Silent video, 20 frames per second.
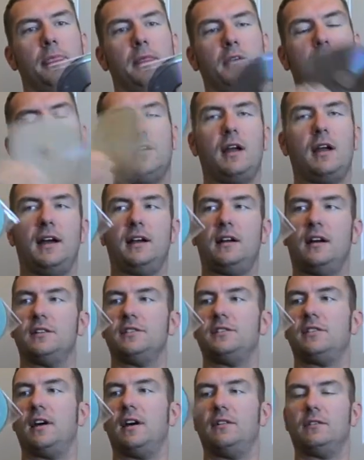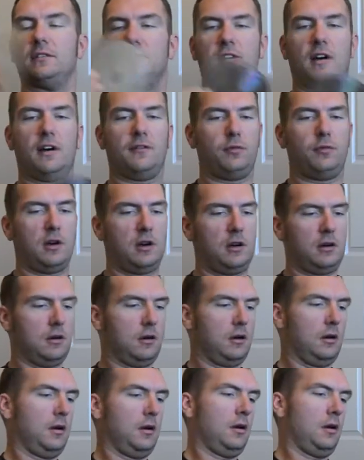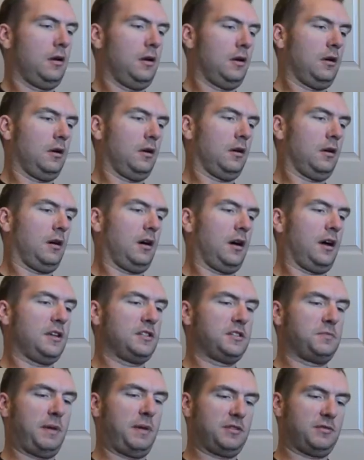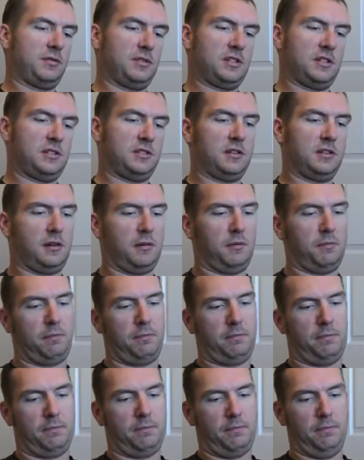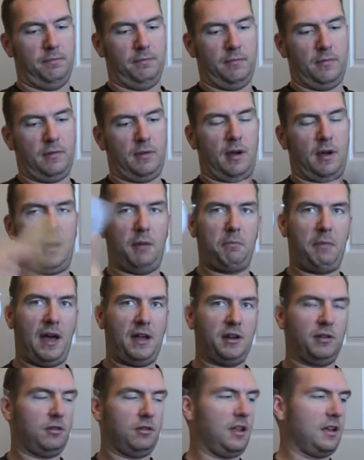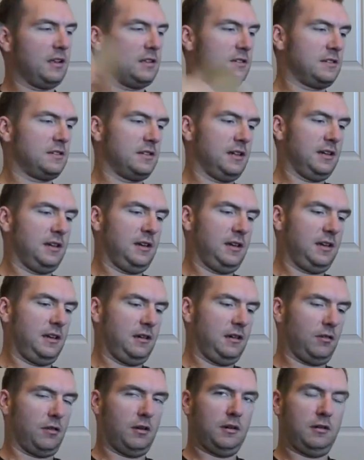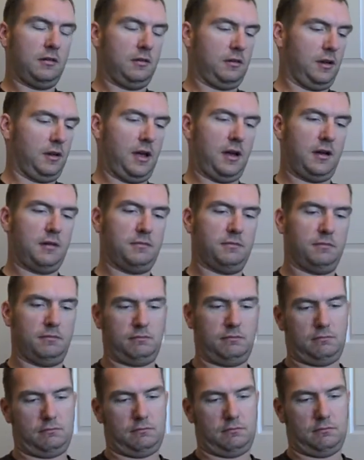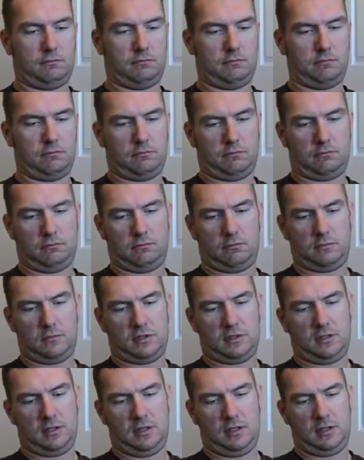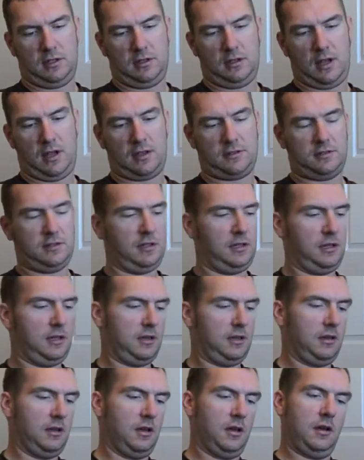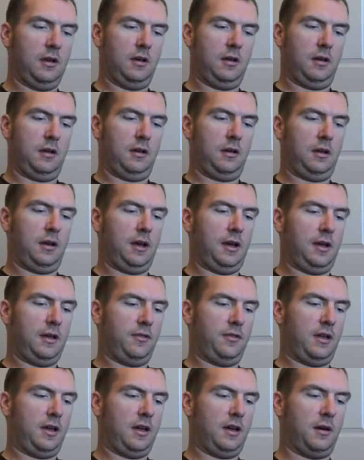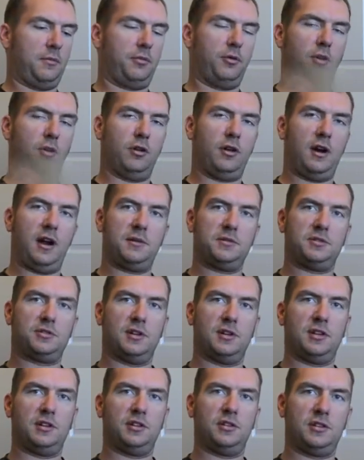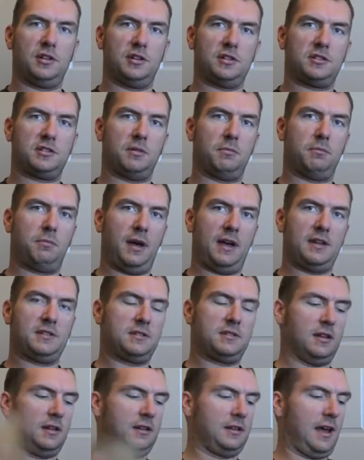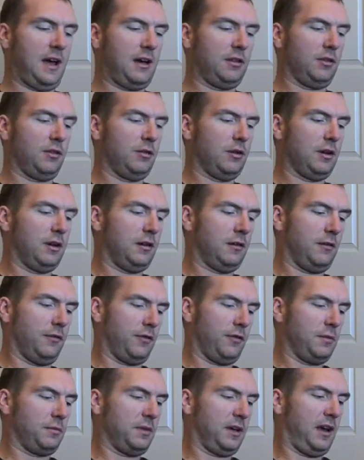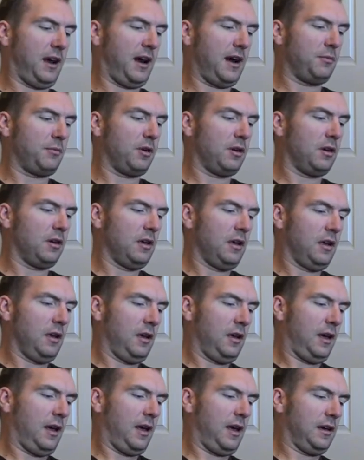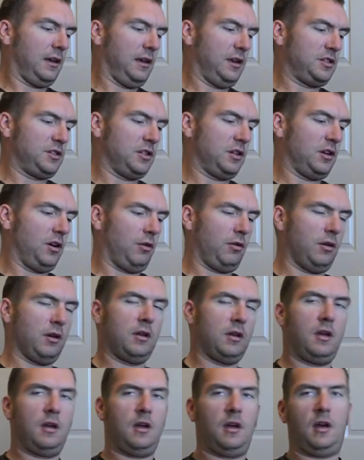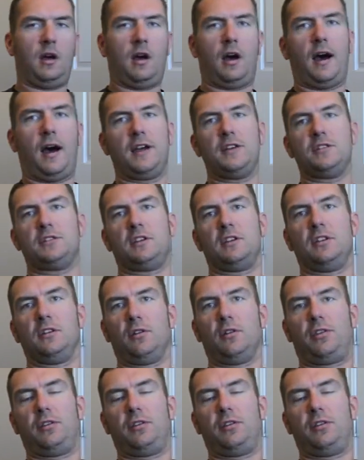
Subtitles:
your Nikon software. It's basically just a manual on CD, or CD, and then a program so you can do some basic downloading from the camera and get you going. I usually